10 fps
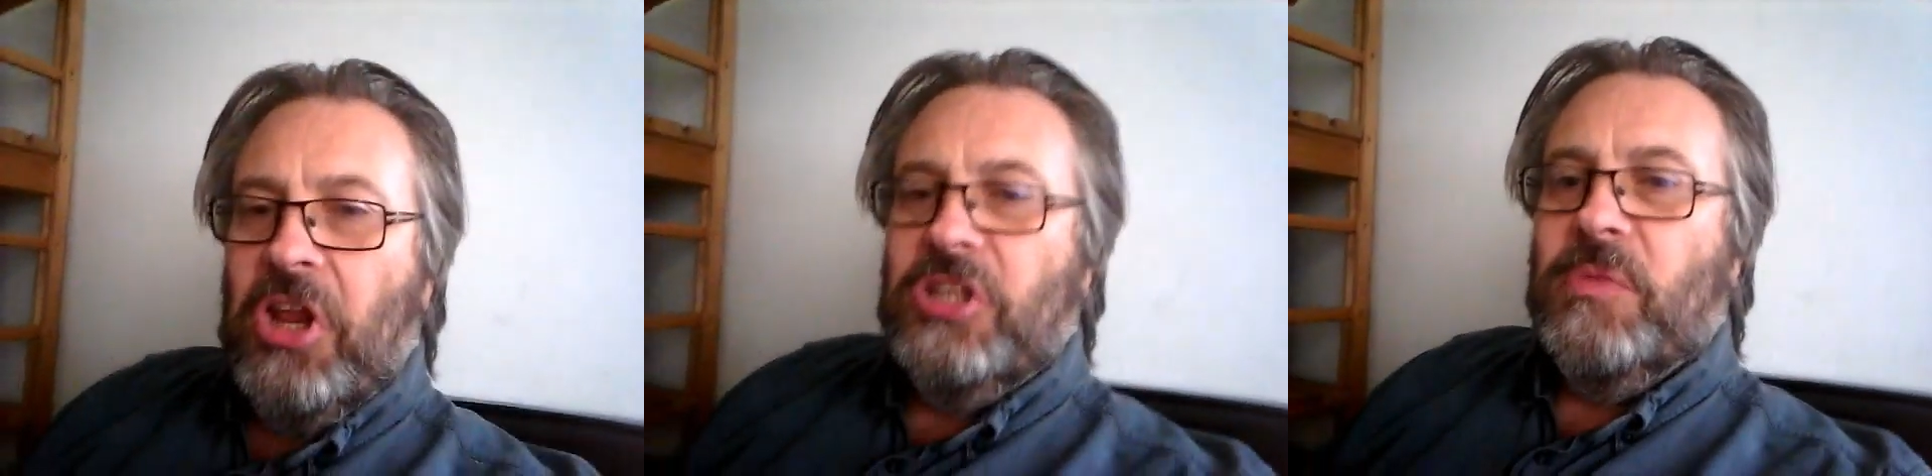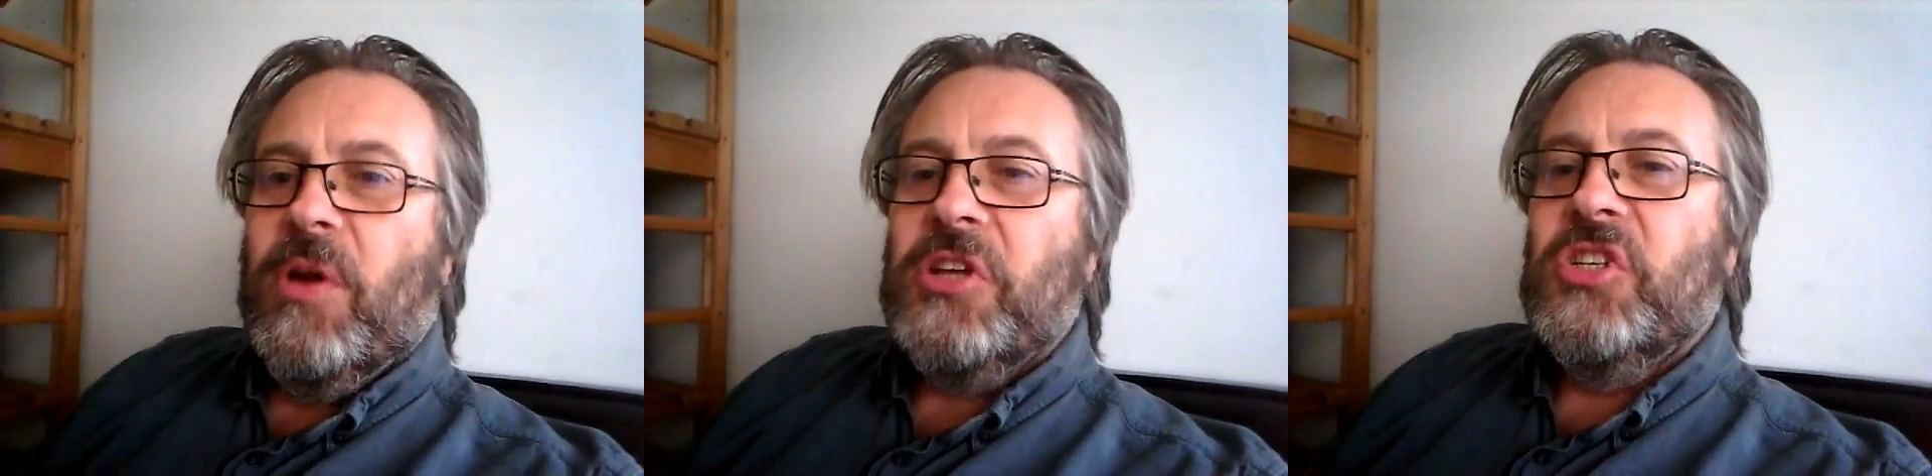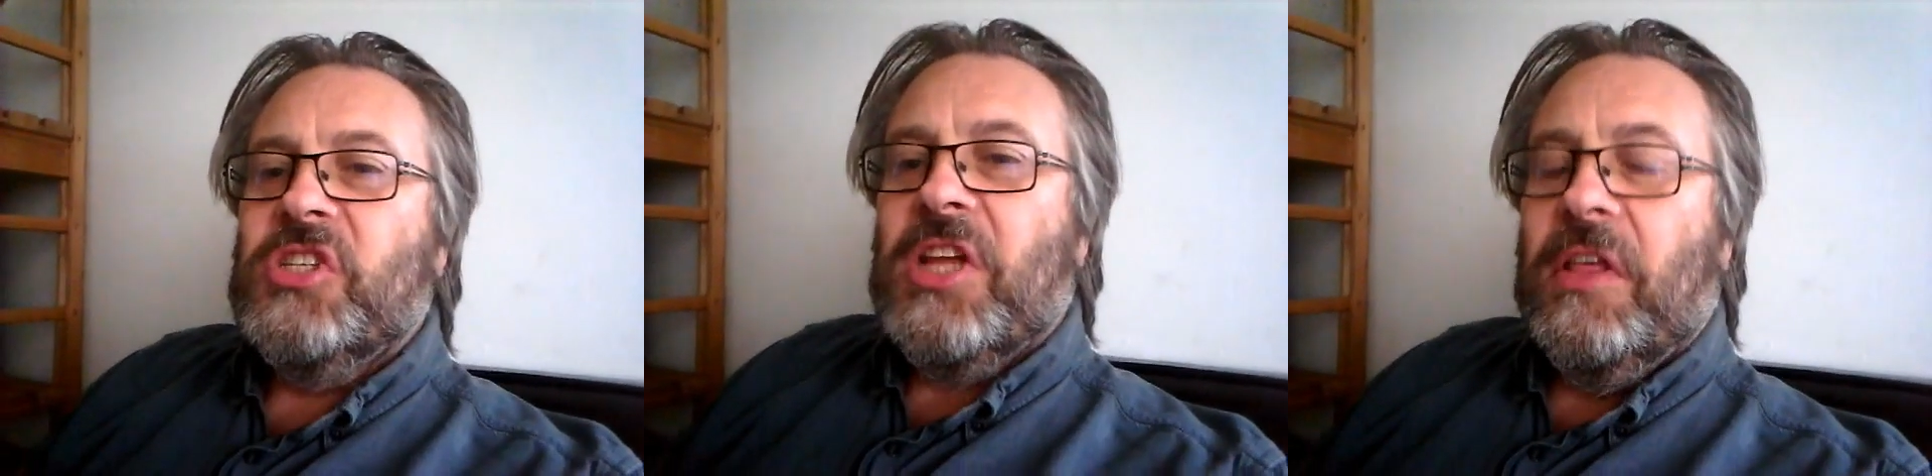
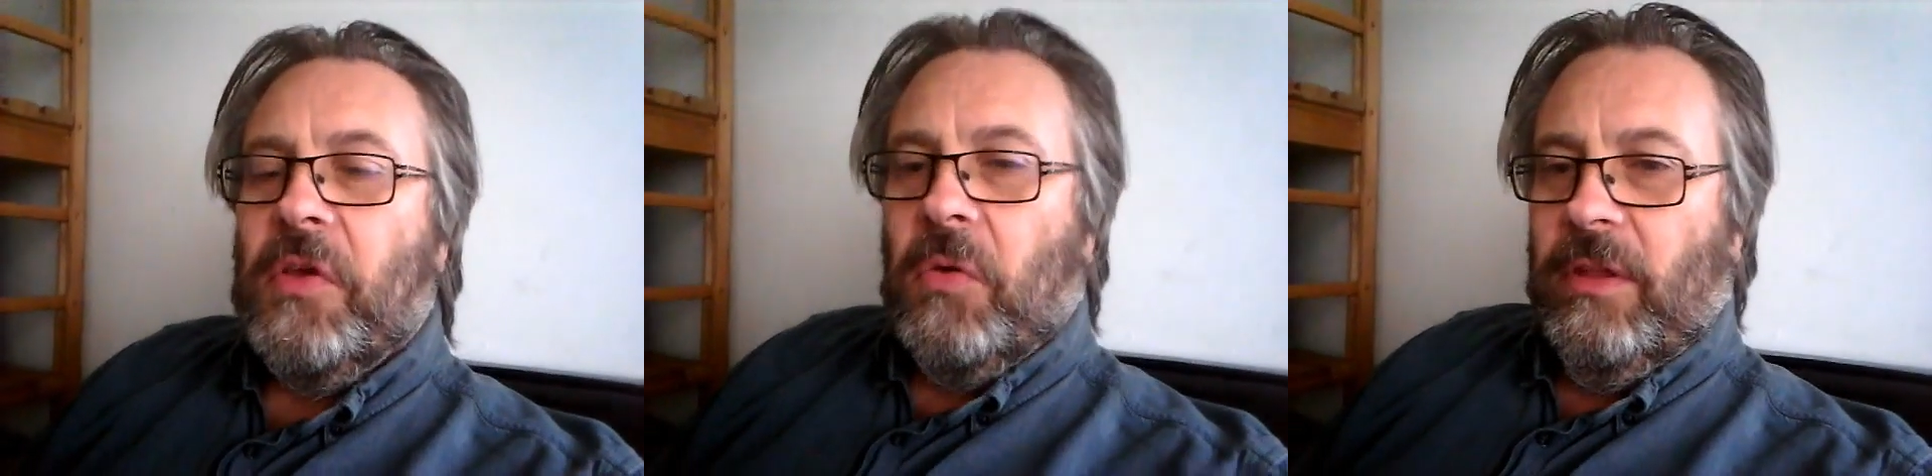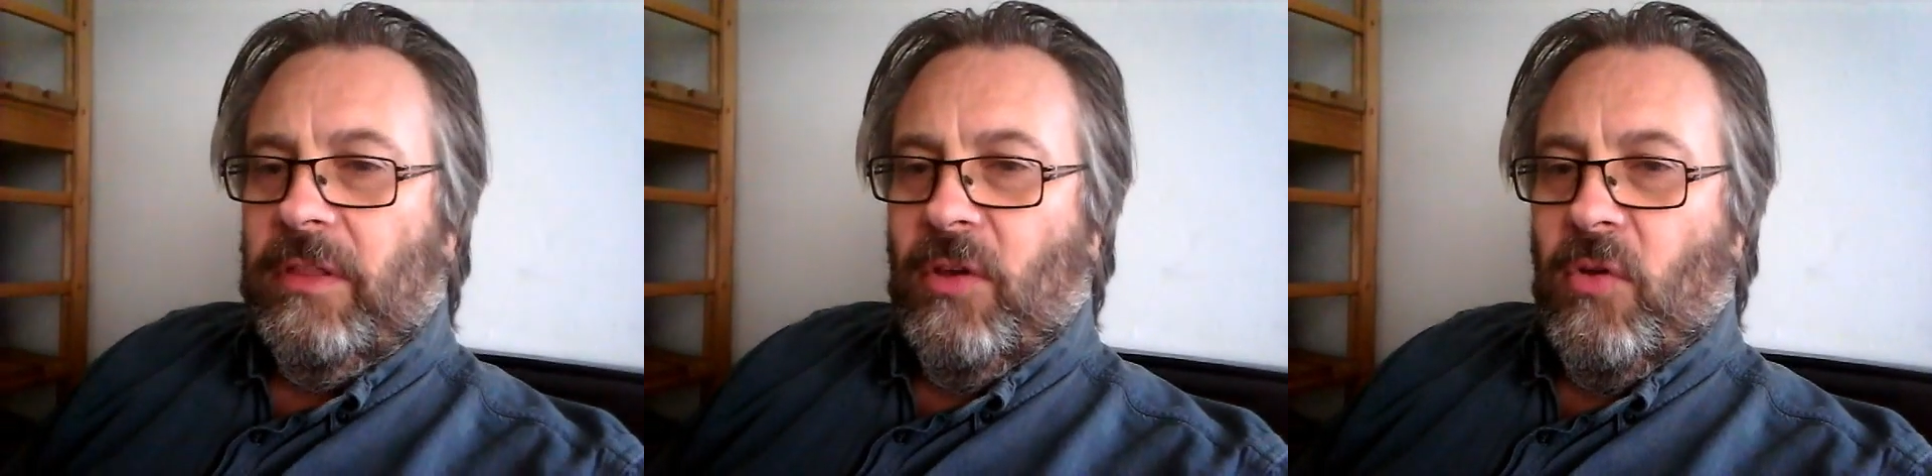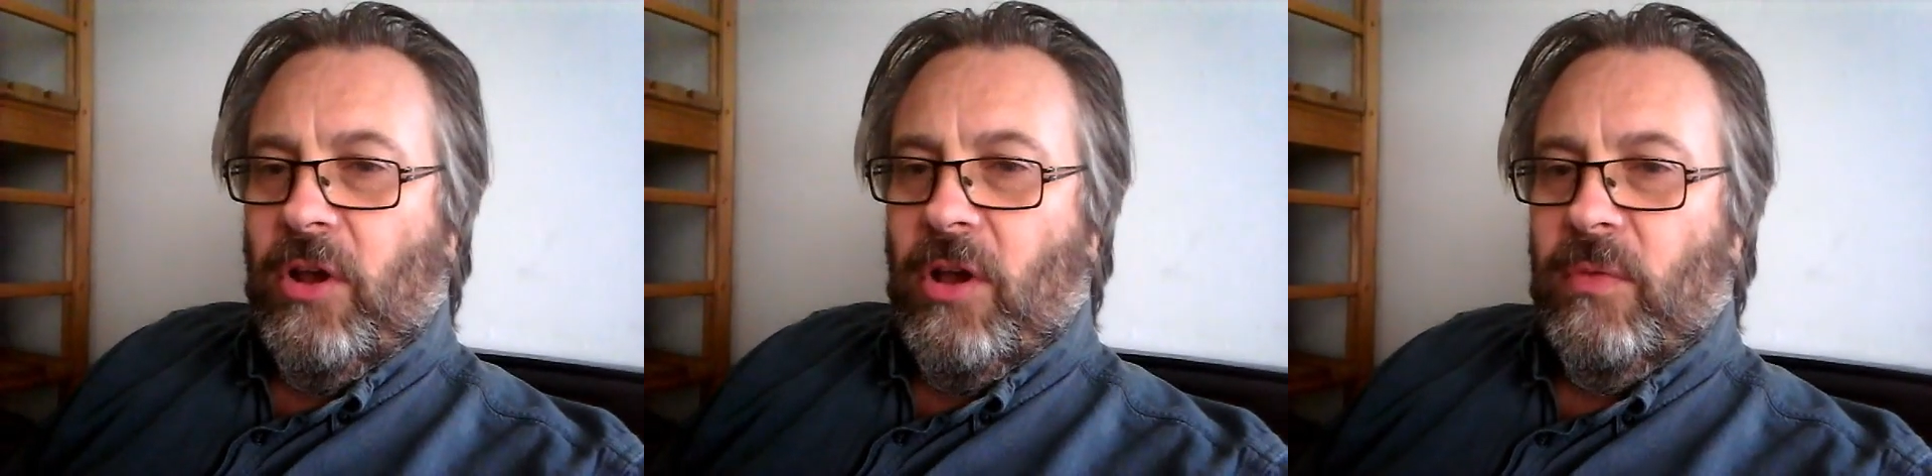depression is not the only thing
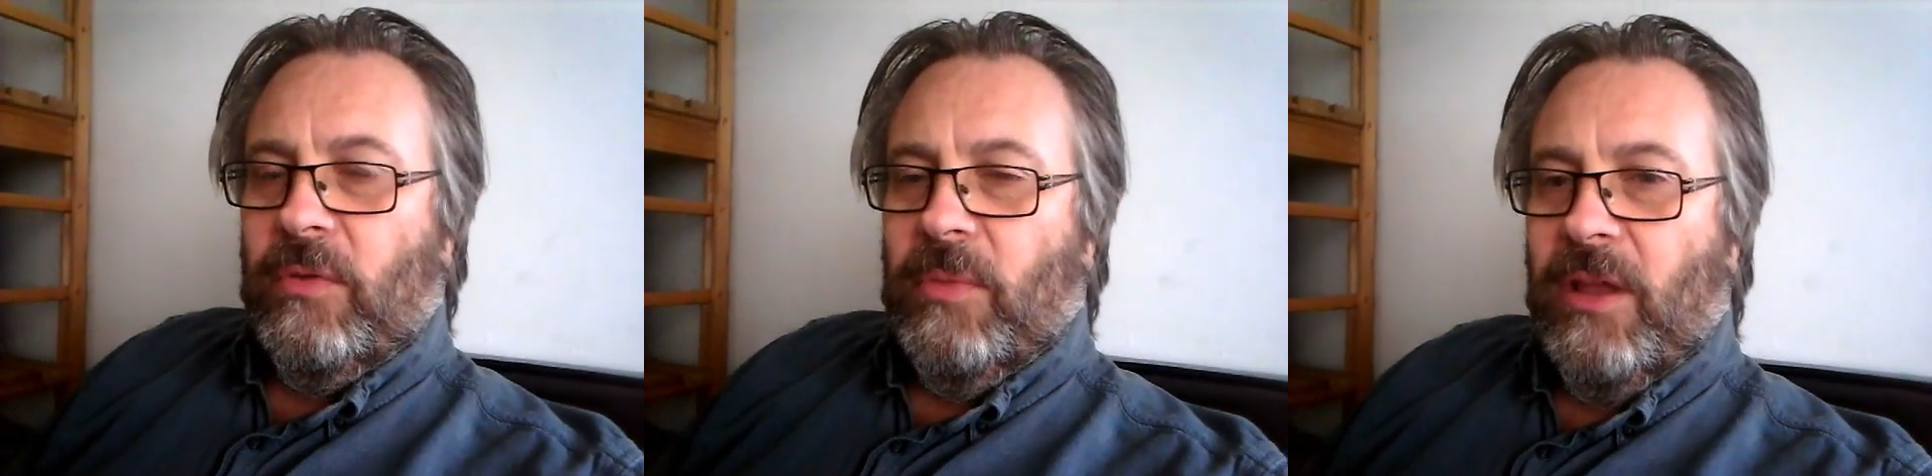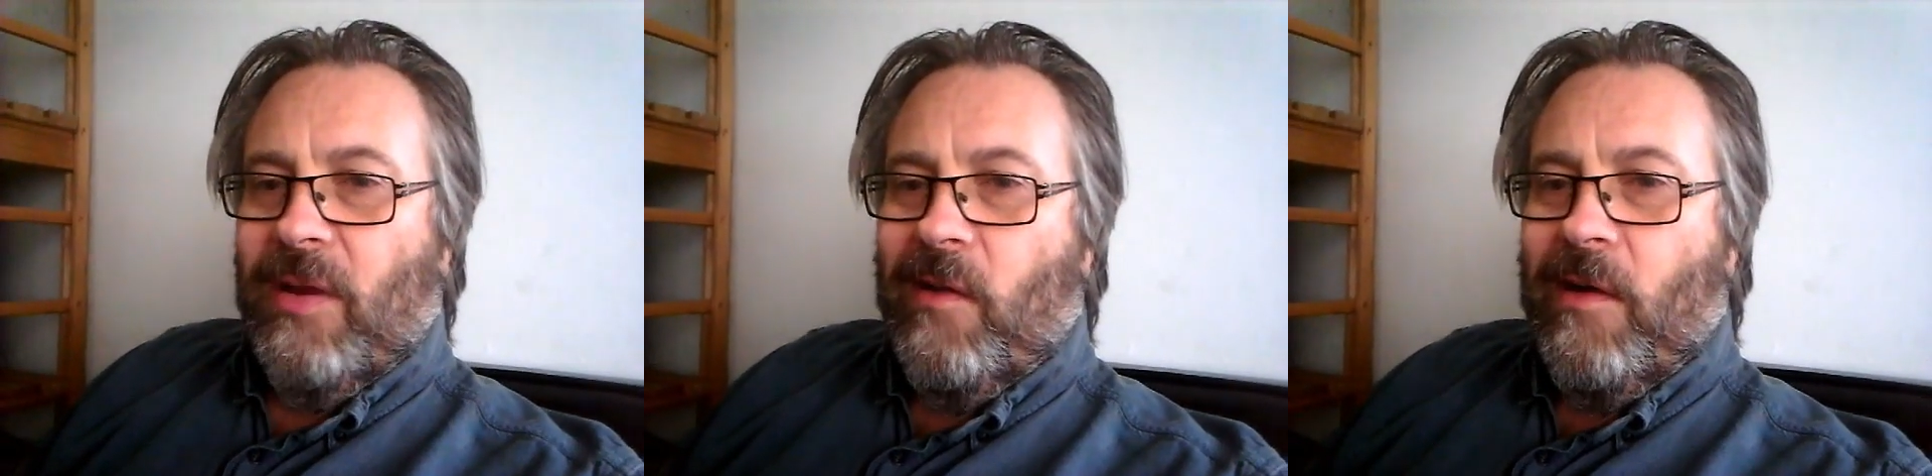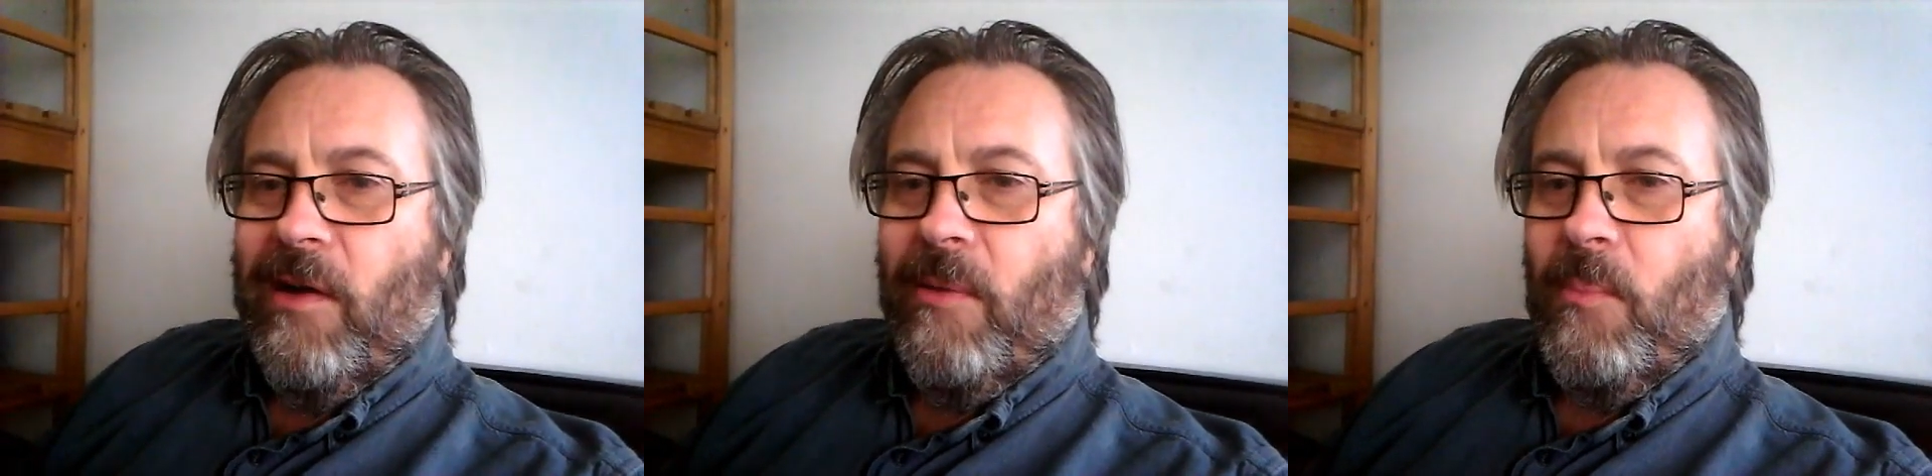going on with me.
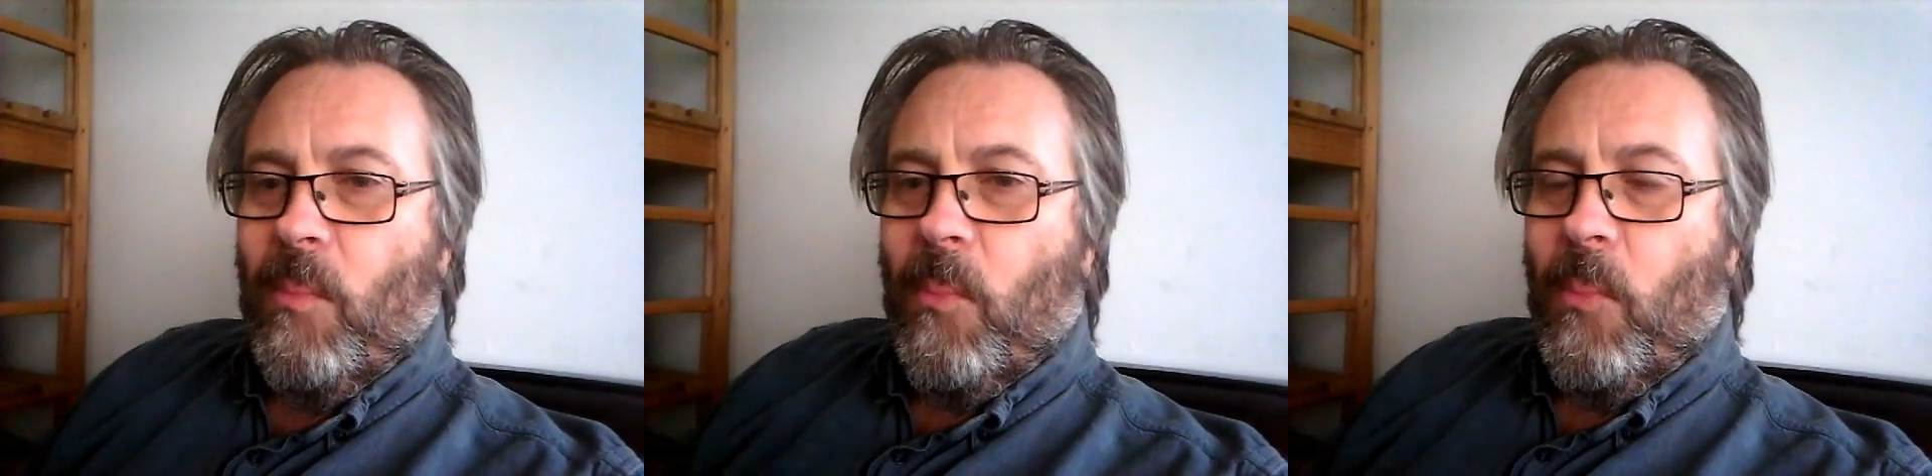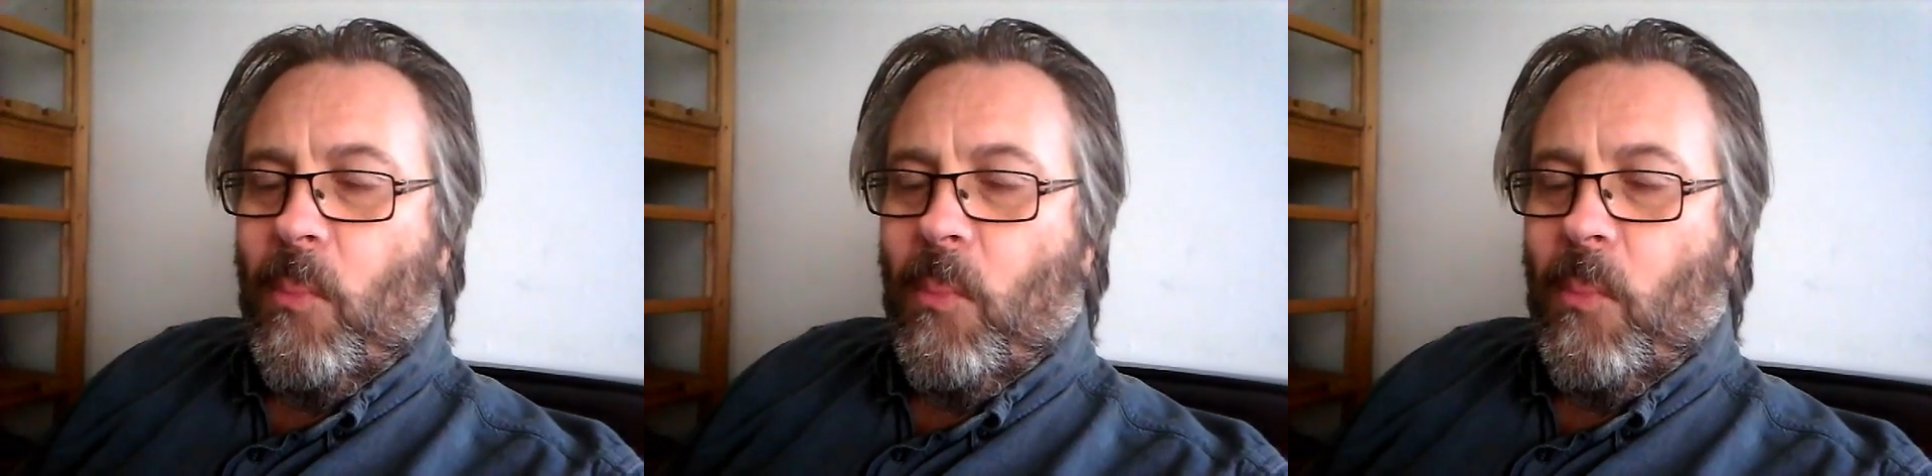Um,